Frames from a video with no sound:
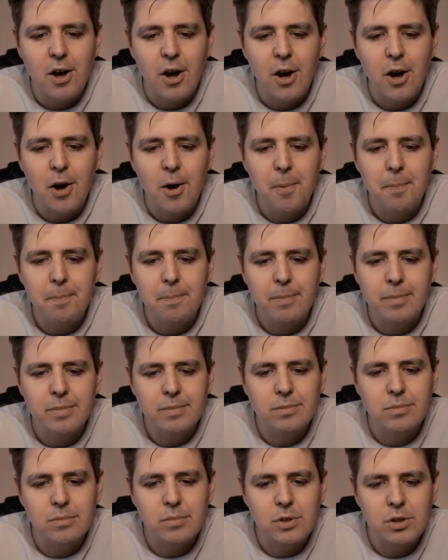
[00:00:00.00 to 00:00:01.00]
Um,
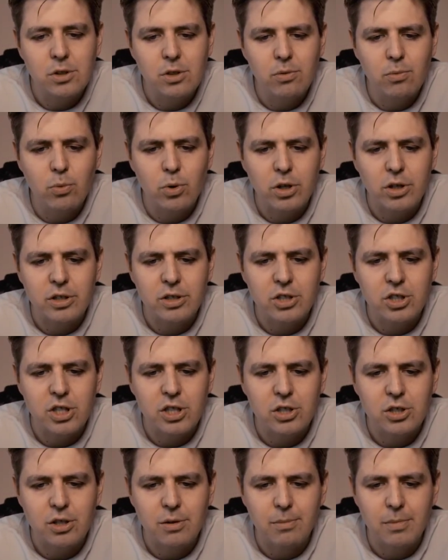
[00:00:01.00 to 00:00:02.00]
see, so yeah, we're gonna
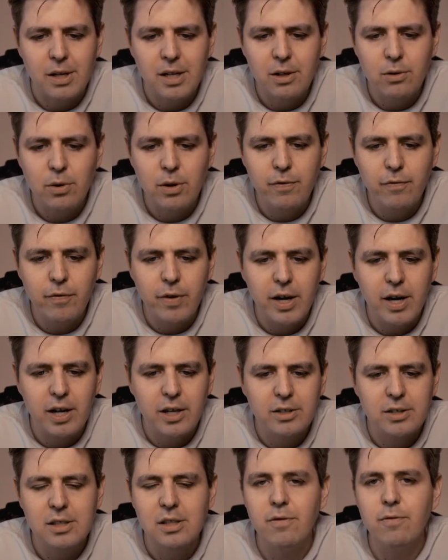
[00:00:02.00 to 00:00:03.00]
change some liquid
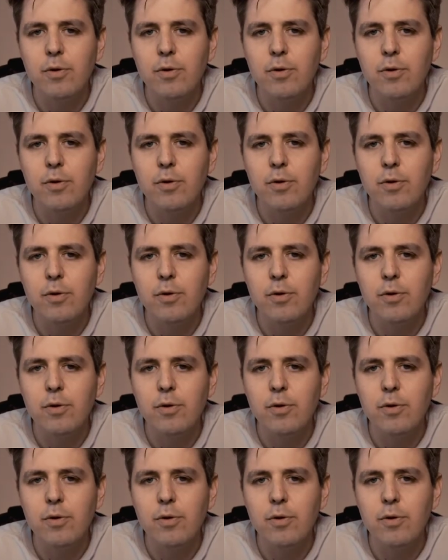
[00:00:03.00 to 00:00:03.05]
files.